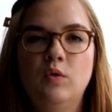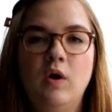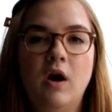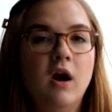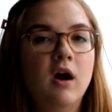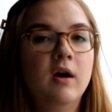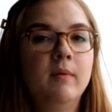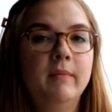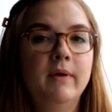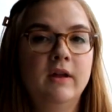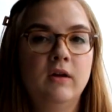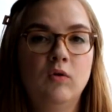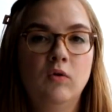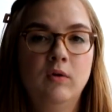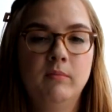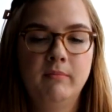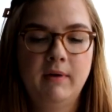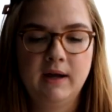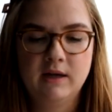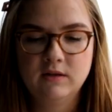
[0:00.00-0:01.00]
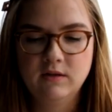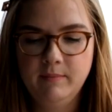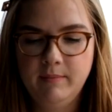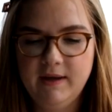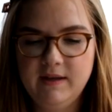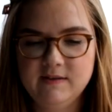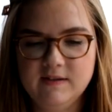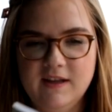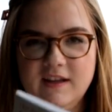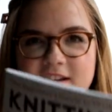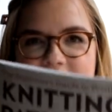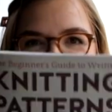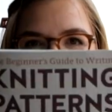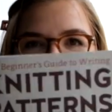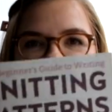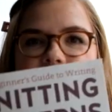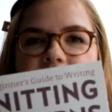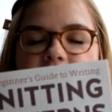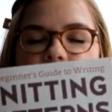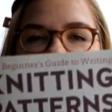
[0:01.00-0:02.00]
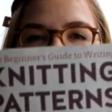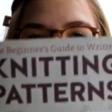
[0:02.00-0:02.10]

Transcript: harm in going back to the basics. So